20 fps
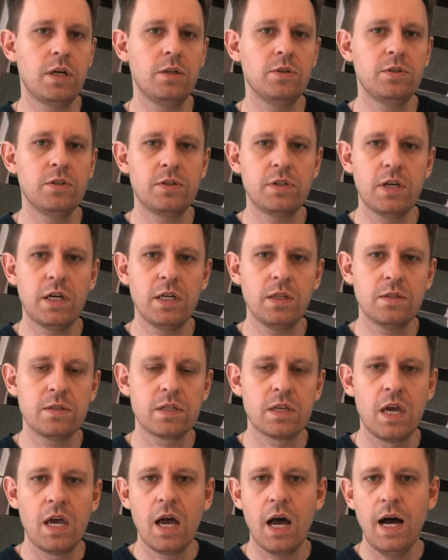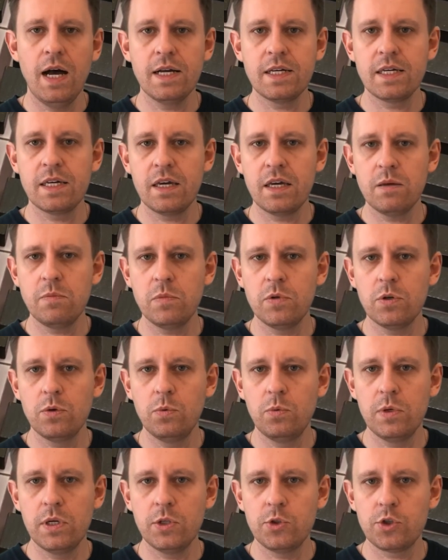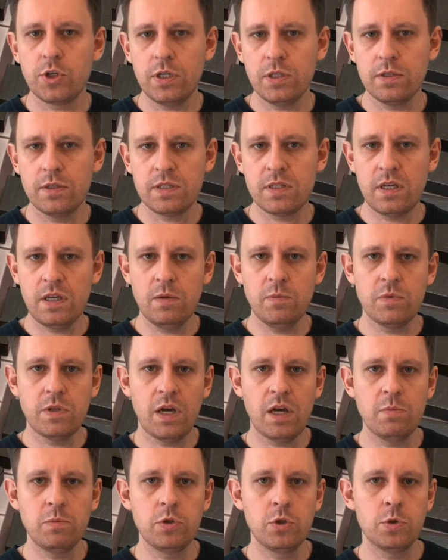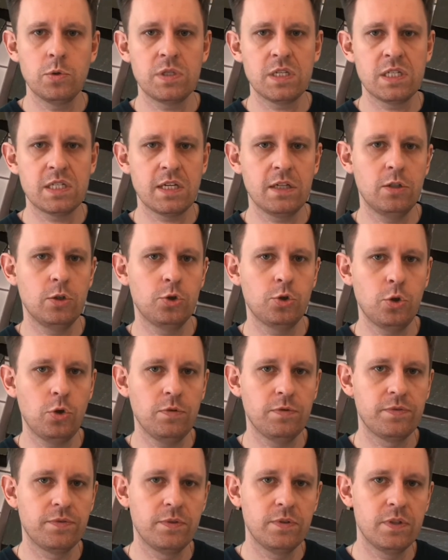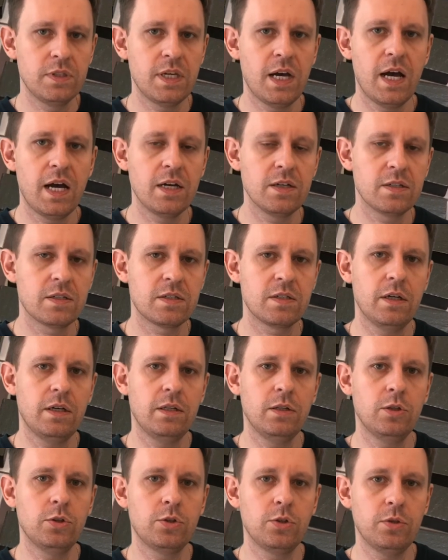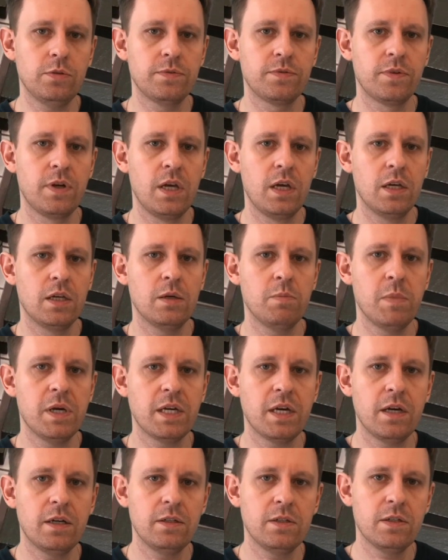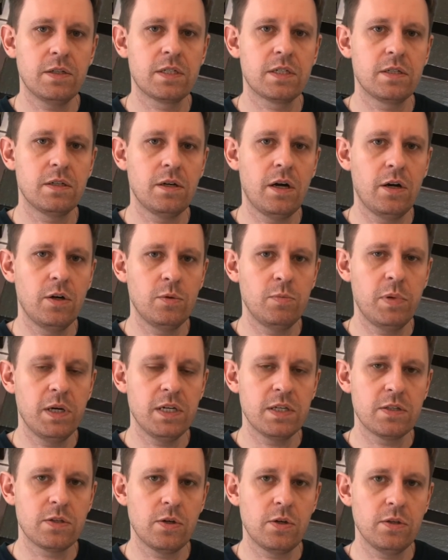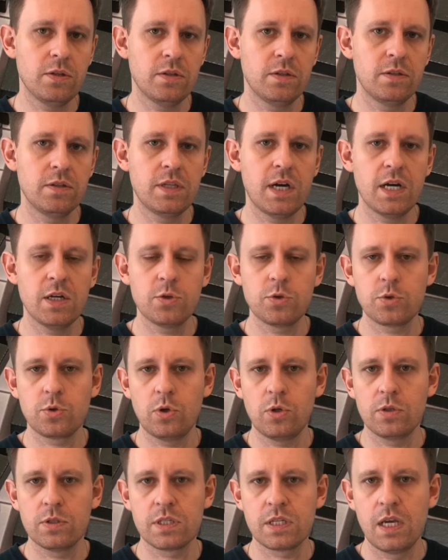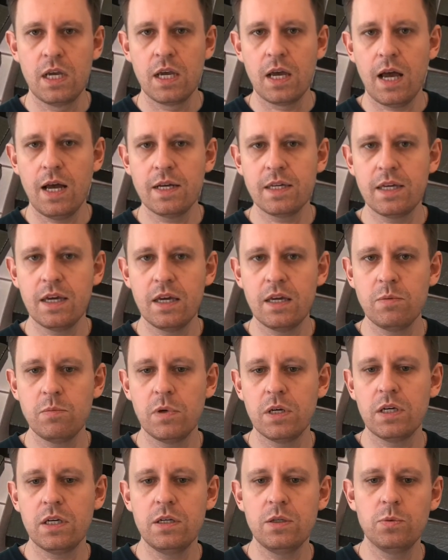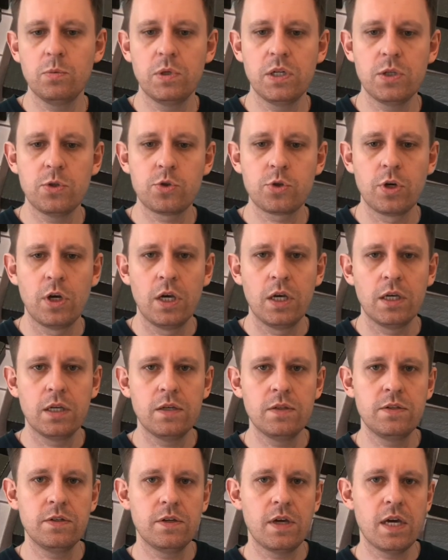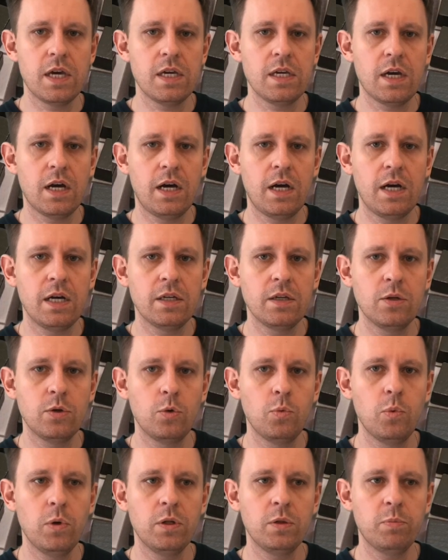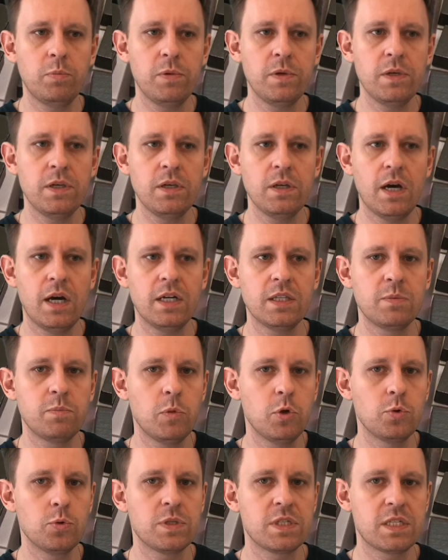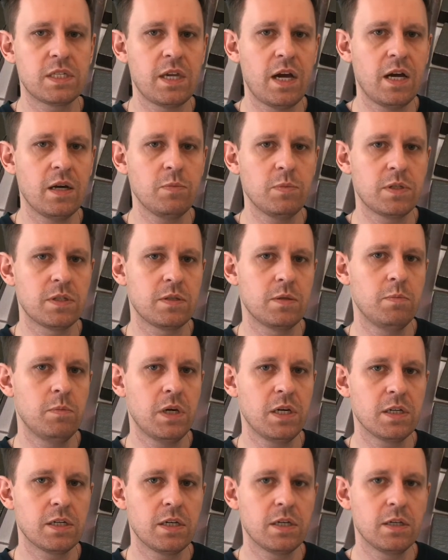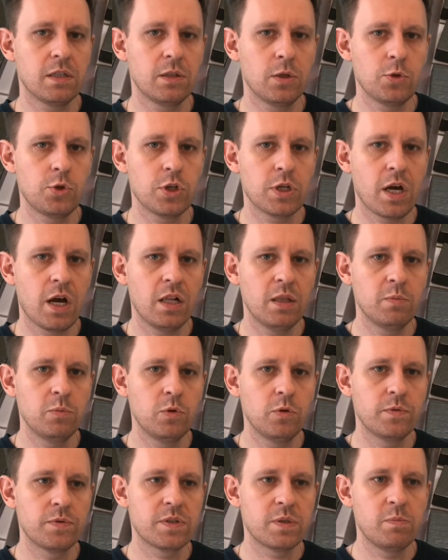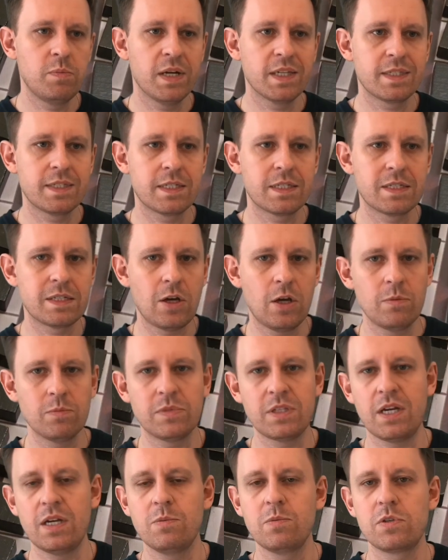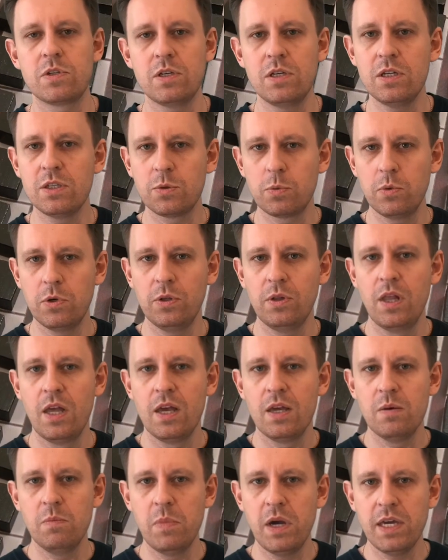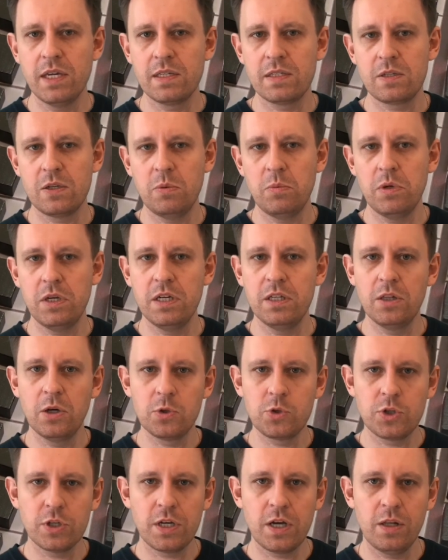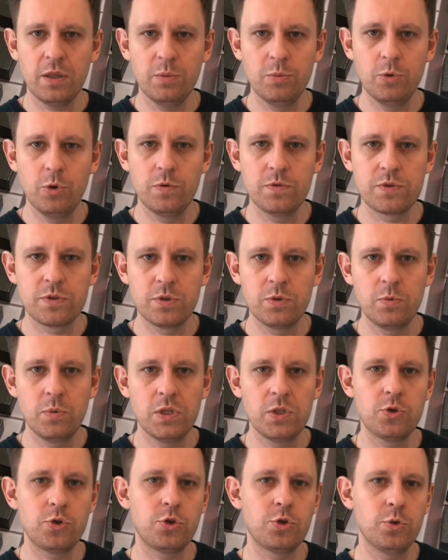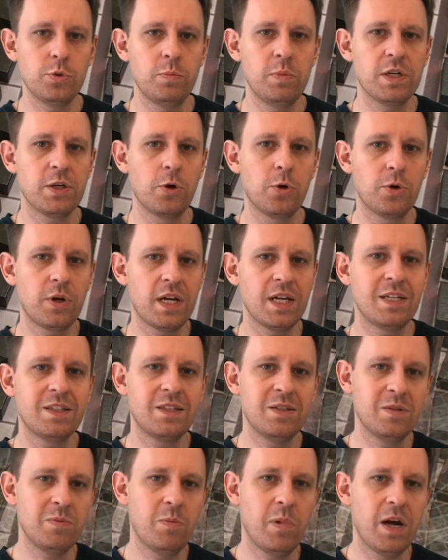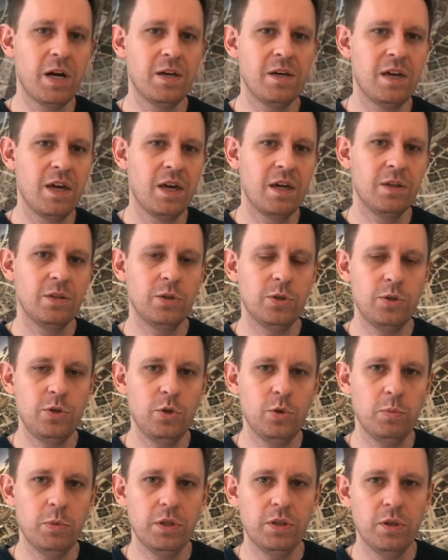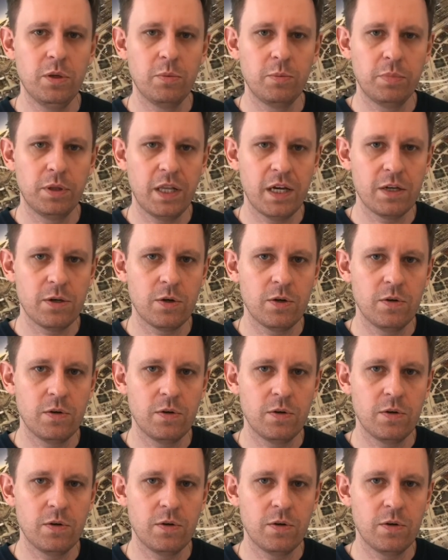details, a game which at the same time uses a lot of dice, a lot of mechanics are based on dice rolls, a game in which the AI will be at most times making logical moves, but sometimes it will make some illogical moves which should be corrected by the human player.